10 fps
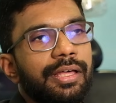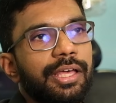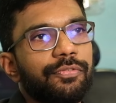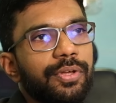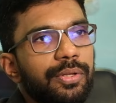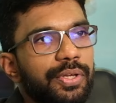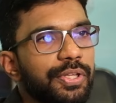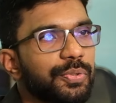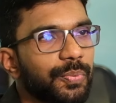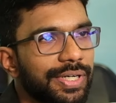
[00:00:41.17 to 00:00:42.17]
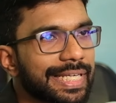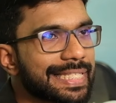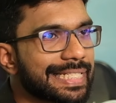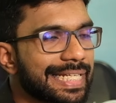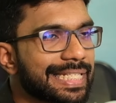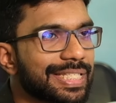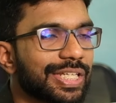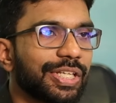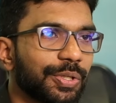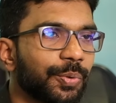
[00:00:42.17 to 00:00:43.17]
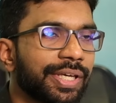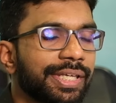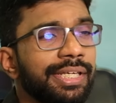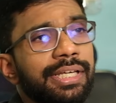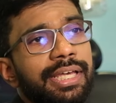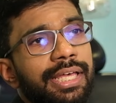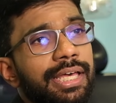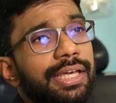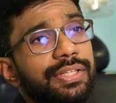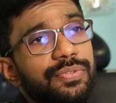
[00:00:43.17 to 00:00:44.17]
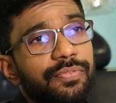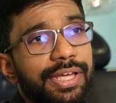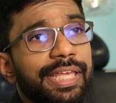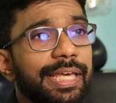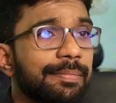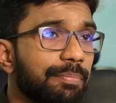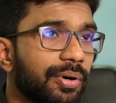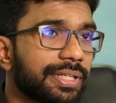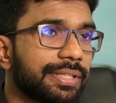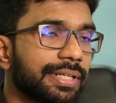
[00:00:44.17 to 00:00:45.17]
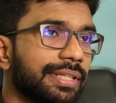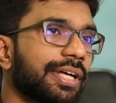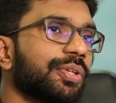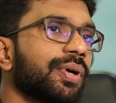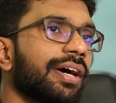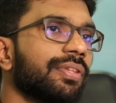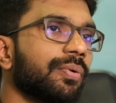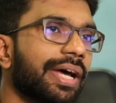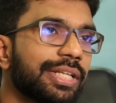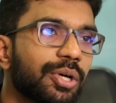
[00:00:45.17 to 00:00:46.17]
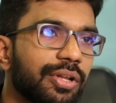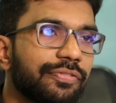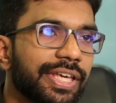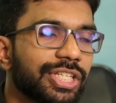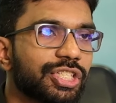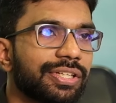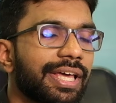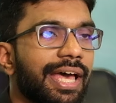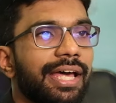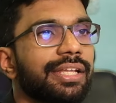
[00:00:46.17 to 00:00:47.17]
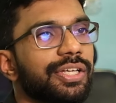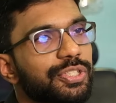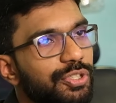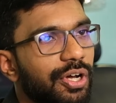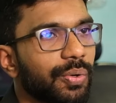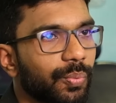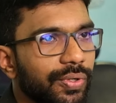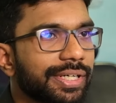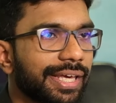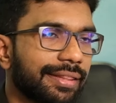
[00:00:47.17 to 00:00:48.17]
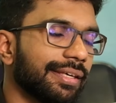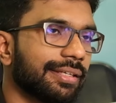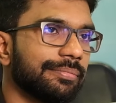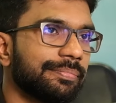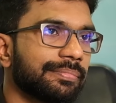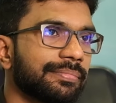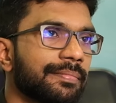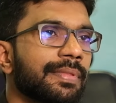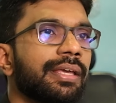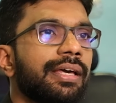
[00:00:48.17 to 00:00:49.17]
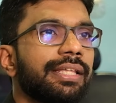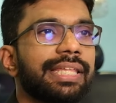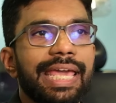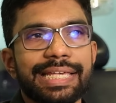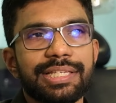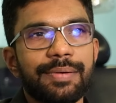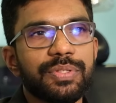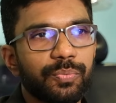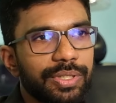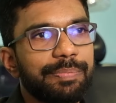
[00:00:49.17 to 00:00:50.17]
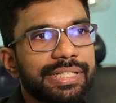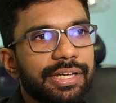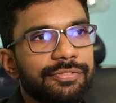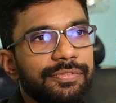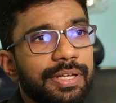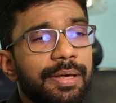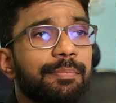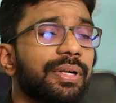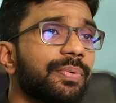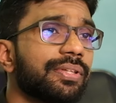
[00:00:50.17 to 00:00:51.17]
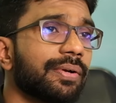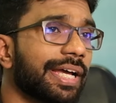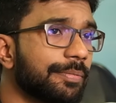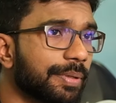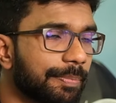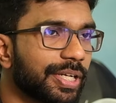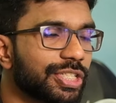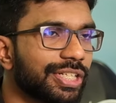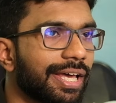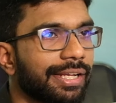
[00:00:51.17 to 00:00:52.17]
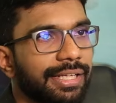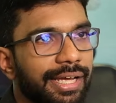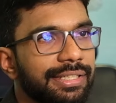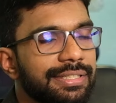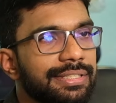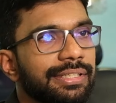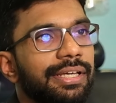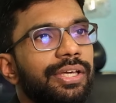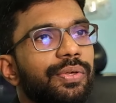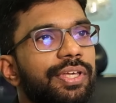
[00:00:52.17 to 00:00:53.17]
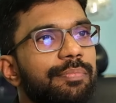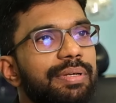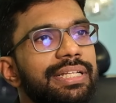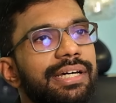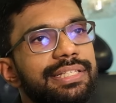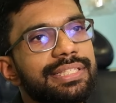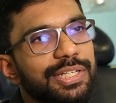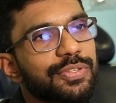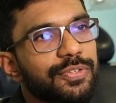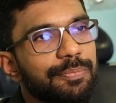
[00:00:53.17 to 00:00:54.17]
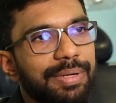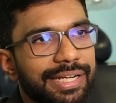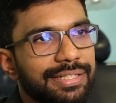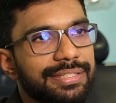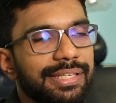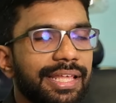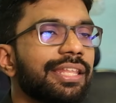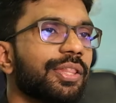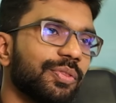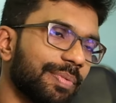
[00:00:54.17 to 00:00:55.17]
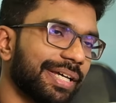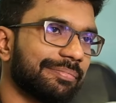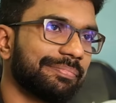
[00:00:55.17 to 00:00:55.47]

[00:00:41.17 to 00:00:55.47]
If you're looking to work as a dentist in UAE, it is very important that you have the right qualification and a strong work ethic. The exams will be tough, but with the right preparation and guidance, you can build a successful practice in Dubai.